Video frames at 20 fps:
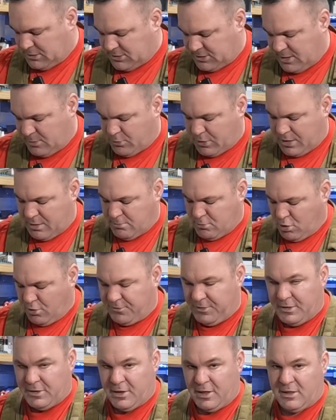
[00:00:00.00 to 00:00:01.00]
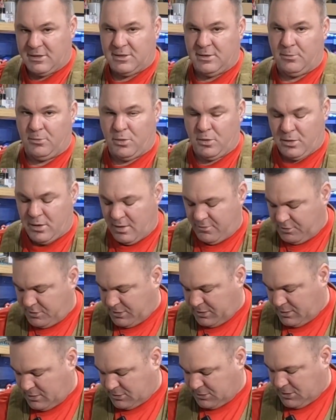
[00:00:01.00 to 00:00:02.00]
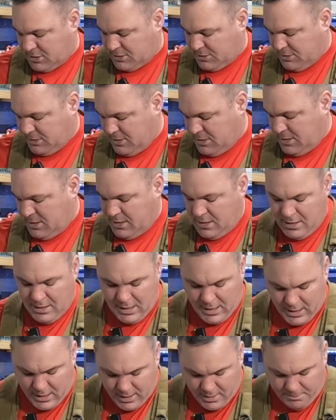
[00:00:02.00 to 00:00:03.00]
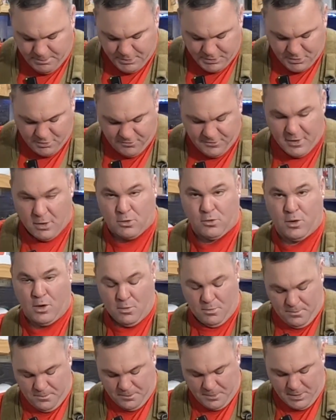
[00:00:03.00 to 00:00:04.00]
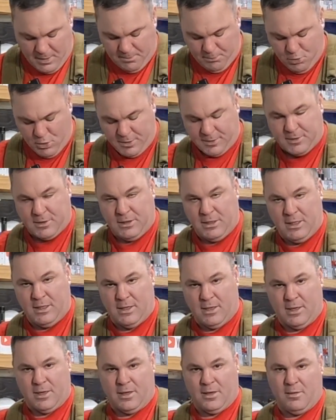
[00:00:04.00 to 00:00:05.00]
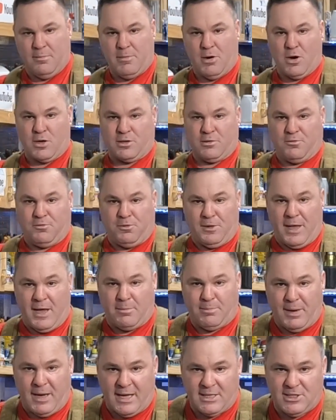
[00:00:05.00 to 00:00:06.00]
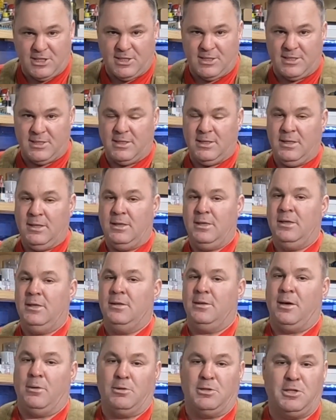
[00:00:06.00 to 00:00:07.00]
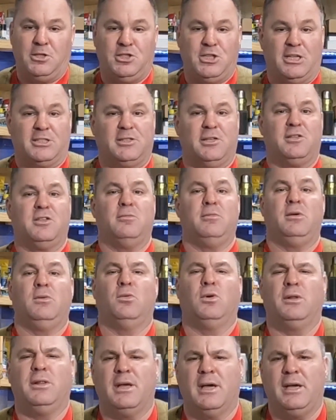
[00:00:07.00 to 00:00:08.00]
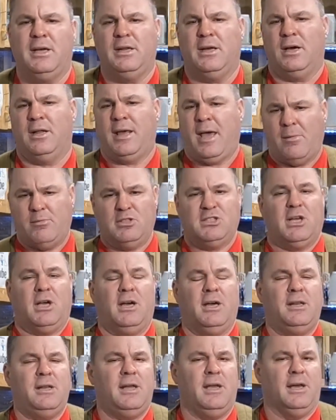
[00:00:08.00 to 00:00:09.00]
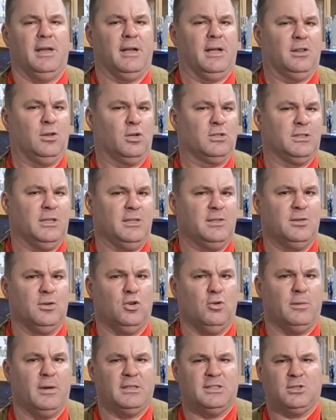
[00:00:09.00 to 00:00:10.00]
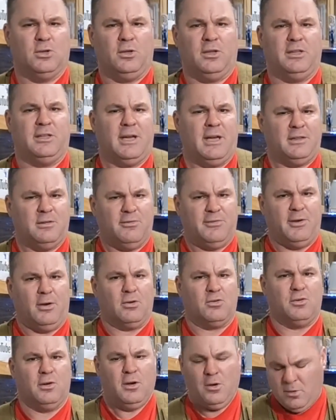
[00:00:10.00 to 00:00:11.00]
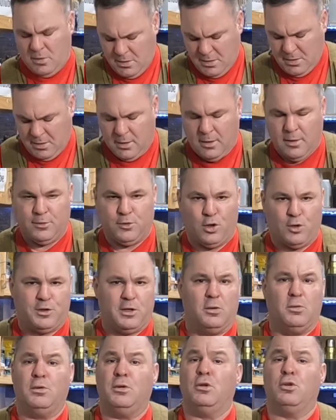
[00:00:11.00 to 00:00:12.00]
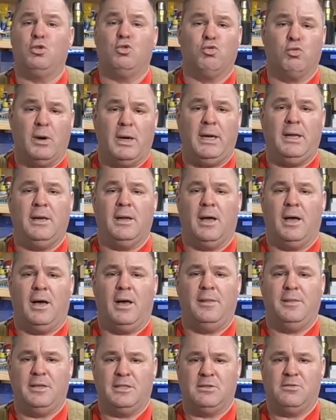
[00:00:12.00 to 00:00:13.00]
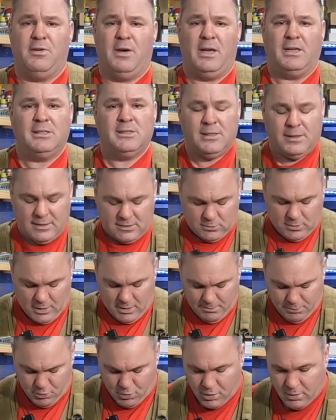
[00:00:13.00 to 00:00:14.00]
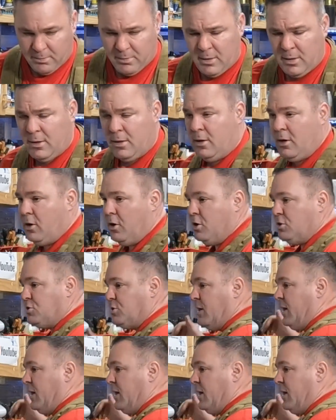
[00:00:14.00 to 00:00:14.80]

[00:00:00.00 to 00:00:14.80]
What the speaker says: same way the Murphy does and where everything else does, but they're Velcro. I bought the American flag patches. They were suggested to me one night on Amazon, and I looked into them. I saw that they had the Velcro. Thought they would look great on this vest, and that's why I bought them. I also